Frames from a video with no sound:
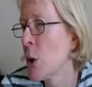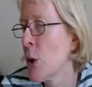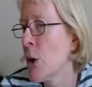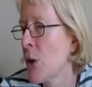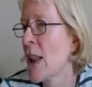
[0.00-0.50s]

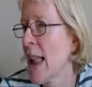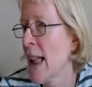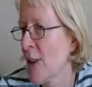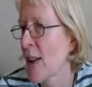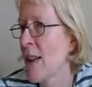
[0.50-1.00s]
could
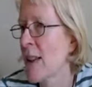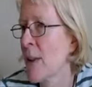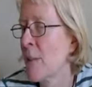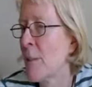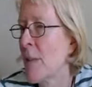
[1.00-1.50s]
classically.
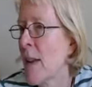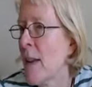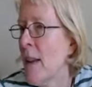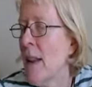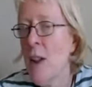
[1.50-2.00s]

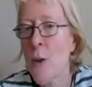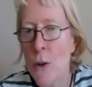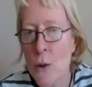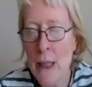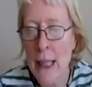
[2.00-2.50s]

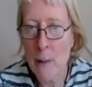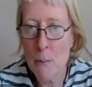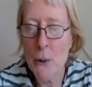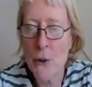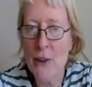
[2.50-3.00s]
So you
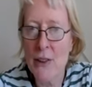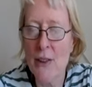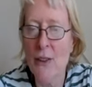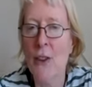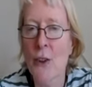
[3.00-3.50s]
can put it
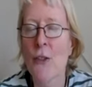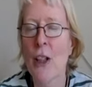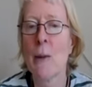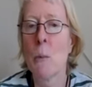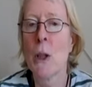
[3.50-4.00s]
into this
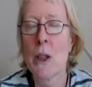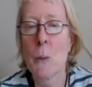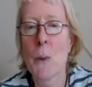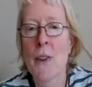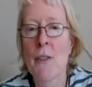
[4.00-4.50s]

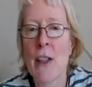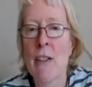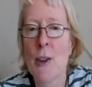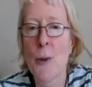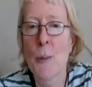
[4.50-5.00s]
framework with a
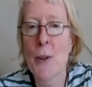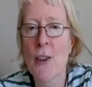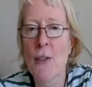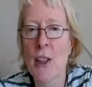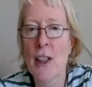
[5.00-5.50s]
very
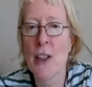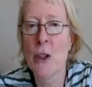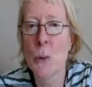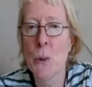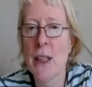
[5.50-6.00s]
specific
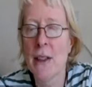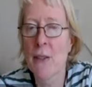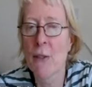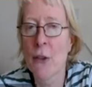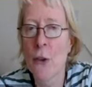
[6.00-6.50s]
U
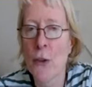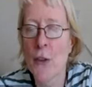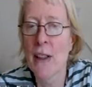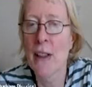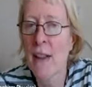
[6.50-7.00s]
here for
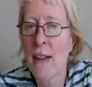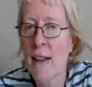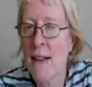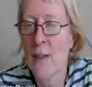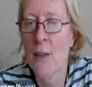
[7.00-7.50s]
the,
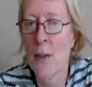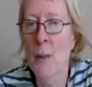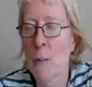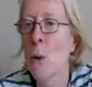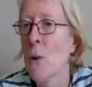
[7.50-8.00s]

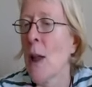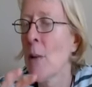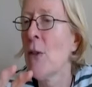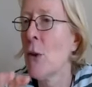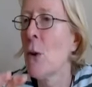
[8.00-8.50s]
the
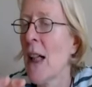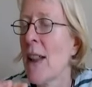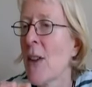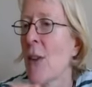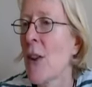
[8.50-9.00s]
program, if you
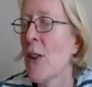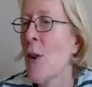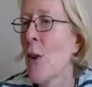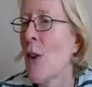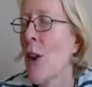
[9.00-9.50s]
like, that
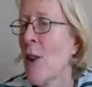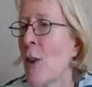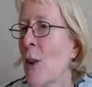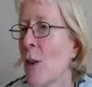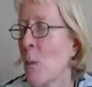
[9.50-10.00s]
is,
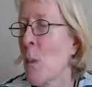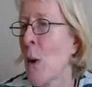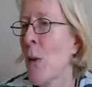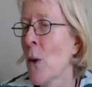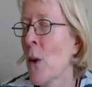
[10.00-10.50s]
is
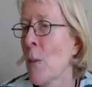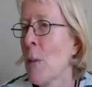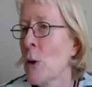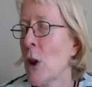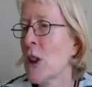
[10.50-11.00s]
what the, the
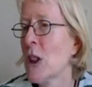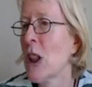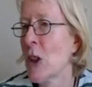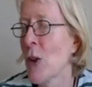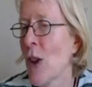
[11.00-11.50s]

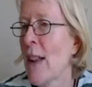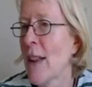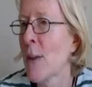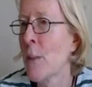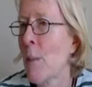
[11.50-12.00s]
metrology looks like.